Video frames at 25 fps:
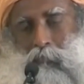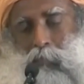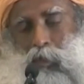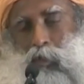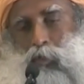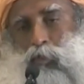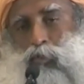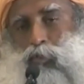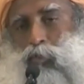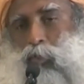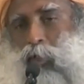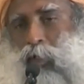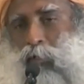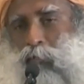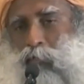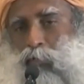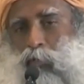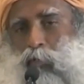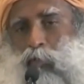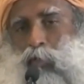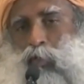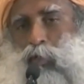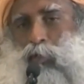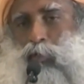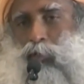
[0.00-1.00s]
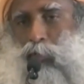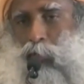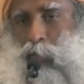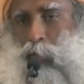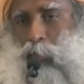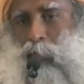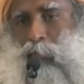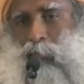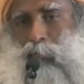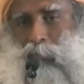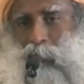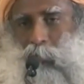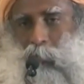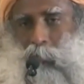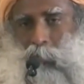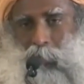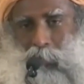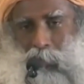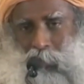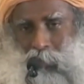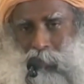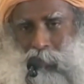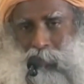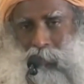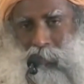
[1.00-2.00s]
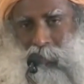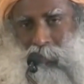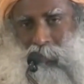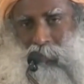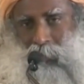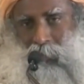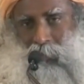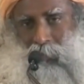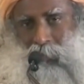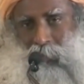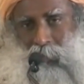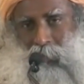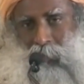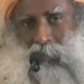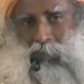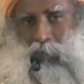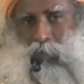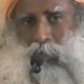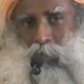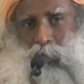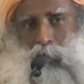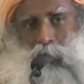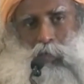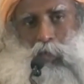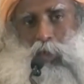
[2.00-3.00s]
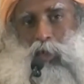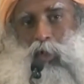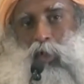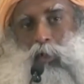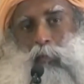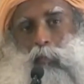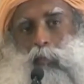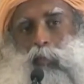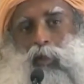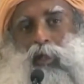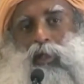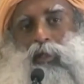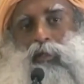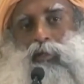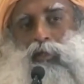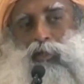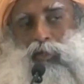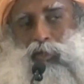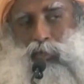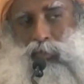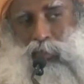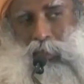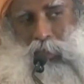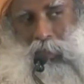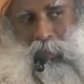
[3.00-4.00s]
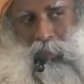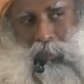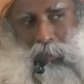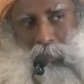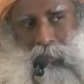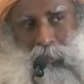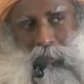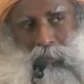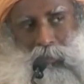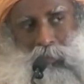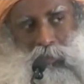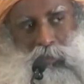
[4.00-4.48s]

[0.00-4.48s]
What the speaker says: Because you have no control over this. You are not playing the desire.